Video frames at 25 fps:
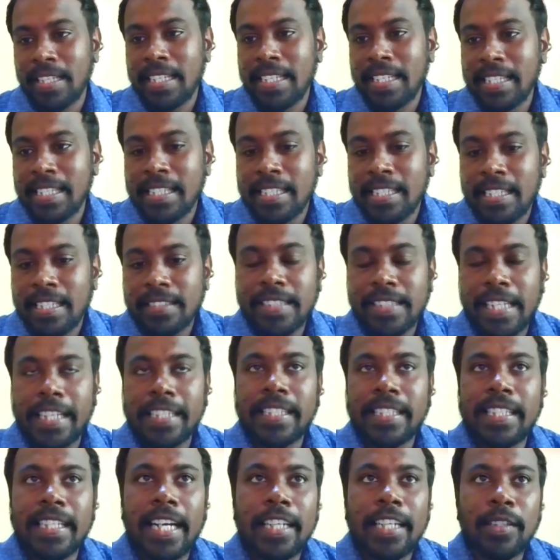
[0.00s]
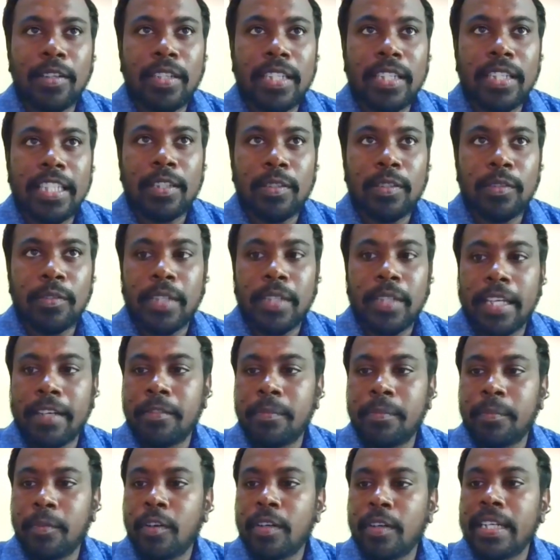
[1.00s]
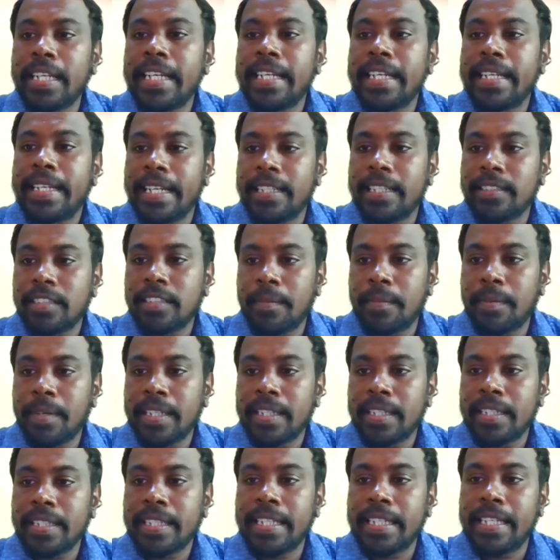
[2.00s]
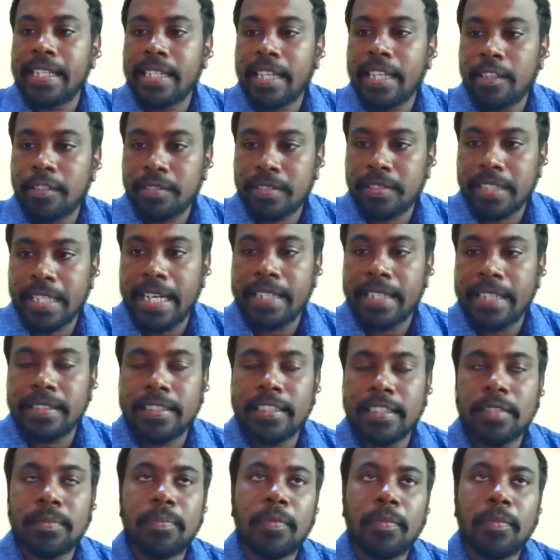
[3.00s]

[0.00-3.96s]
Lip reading: So I think I don't need to give more details about the greenhouse gases.